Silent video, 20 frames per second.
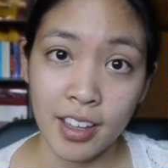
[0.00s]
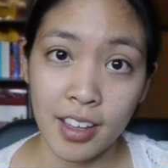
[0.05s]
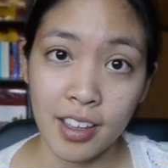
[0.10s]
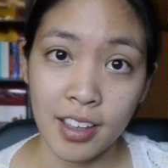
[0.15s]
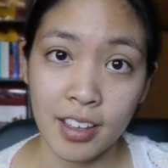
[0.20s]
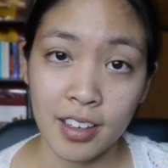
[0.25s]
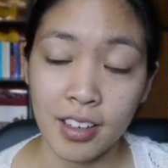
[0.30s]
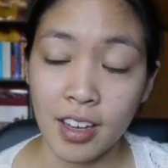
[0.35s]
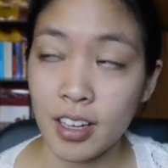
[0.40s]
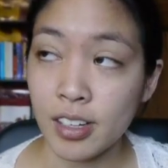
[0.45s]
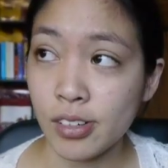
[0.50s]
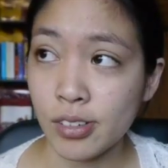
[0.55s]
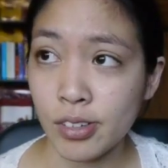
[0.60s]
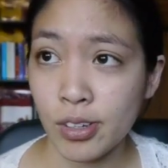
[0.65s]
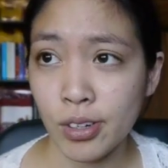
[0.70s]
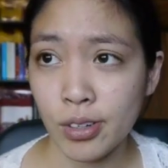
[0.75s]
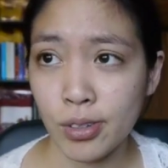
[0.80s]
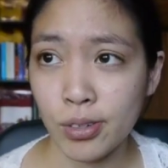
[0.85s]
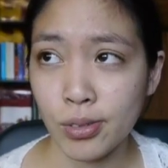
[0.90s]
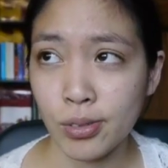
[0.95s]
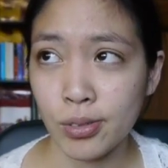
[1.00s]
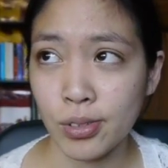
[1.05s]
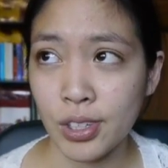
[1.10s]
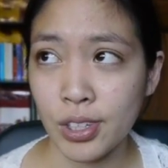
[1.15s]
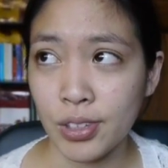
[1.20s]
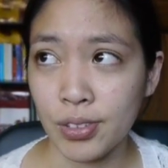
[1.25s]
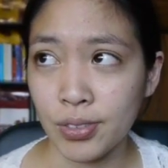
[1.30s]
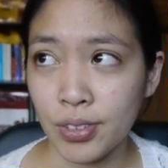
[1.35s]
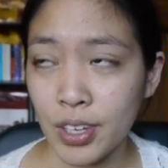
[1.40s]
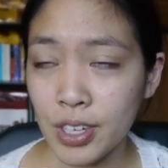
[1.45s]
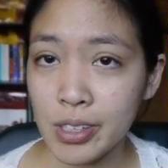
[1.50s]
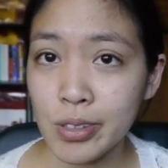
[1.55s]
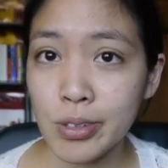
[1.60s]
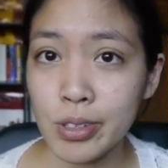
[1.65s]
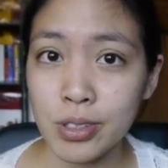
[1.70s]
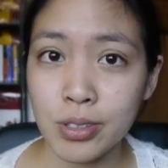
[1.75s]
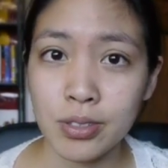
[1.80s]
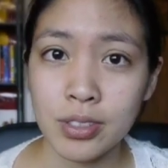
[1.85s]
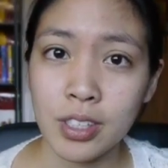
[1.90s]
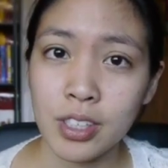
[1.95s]
And I don't know if
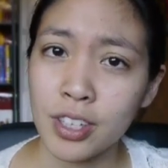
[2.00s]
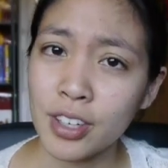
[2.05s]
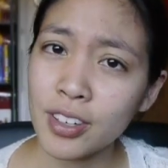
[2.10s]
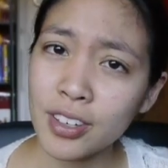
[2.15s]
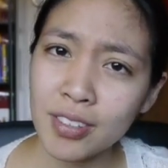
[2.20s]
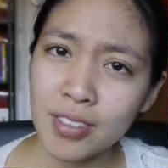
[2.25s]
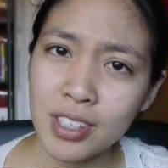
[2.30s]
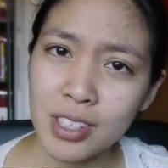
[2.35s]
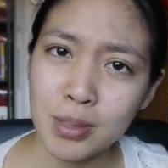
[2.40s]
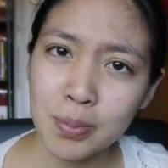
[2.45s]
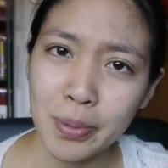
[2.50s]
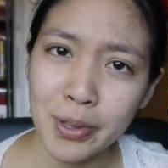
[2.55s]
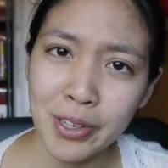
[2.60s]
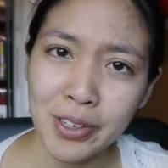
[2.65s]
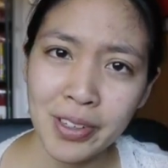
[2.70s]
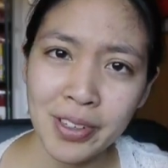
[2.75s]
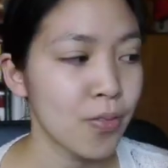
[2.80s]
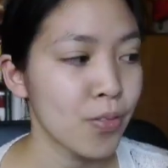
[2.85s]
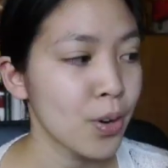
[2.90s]
anyone's heard of this book.